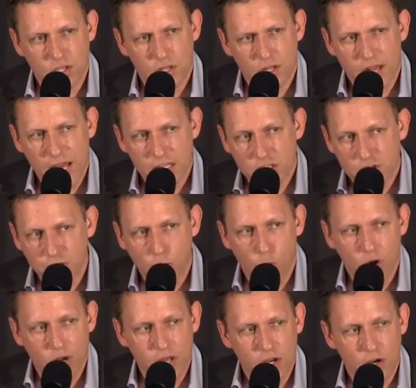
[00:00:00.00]
And the last
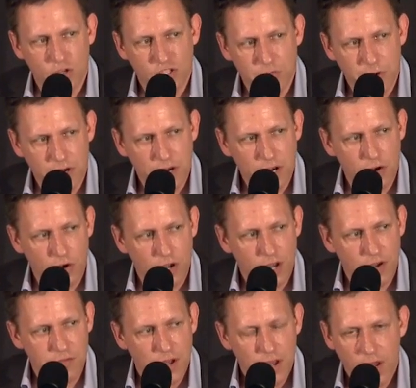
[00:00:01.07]
40 years have been an era
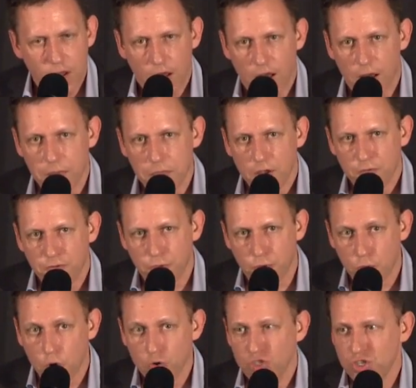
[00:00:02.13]
of
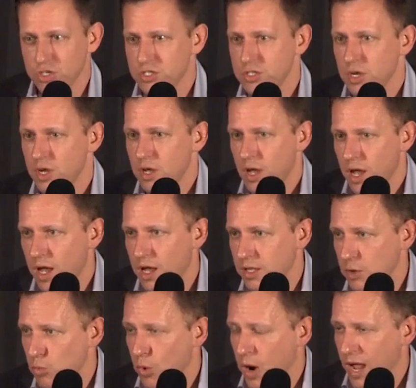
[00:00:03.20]

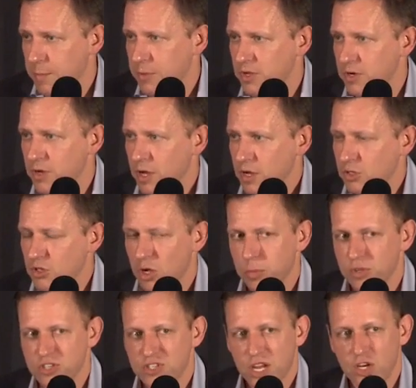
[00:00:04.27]
ferociously rapid
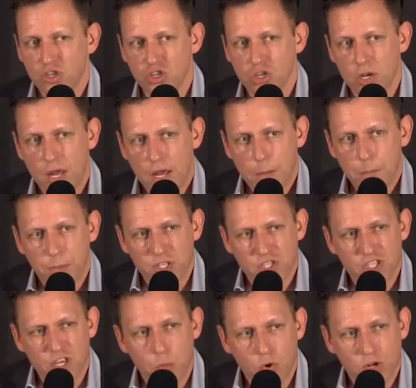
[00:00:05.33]
globalization, but
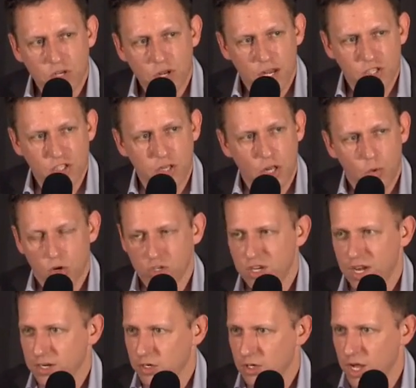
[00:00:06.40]
somewhat slower
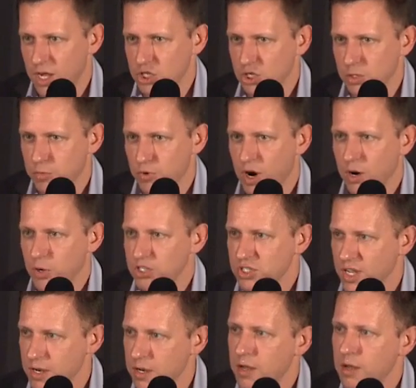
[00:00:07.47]
technological progress
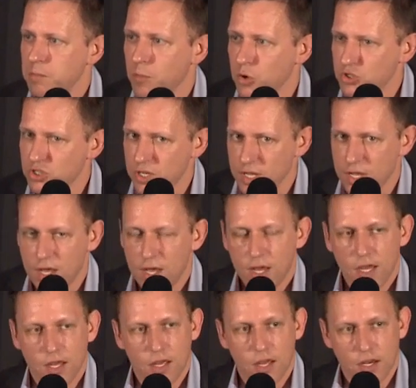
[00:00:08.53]
again, mostly
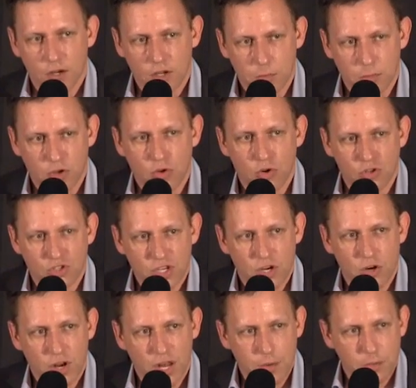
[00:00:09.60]
in computers,
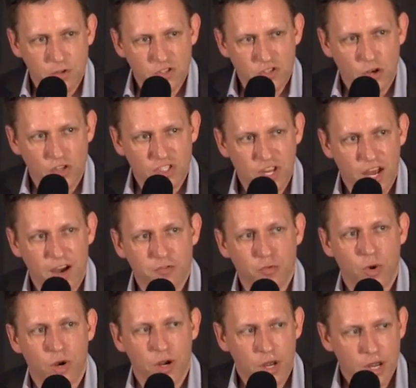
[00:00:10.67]
internet,
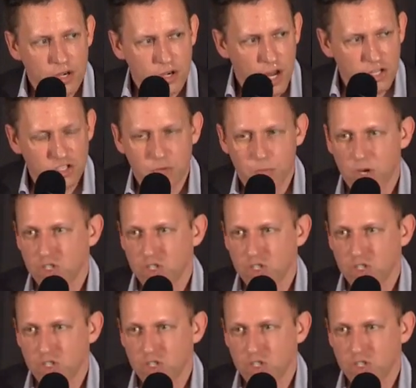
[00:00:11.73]
software, not so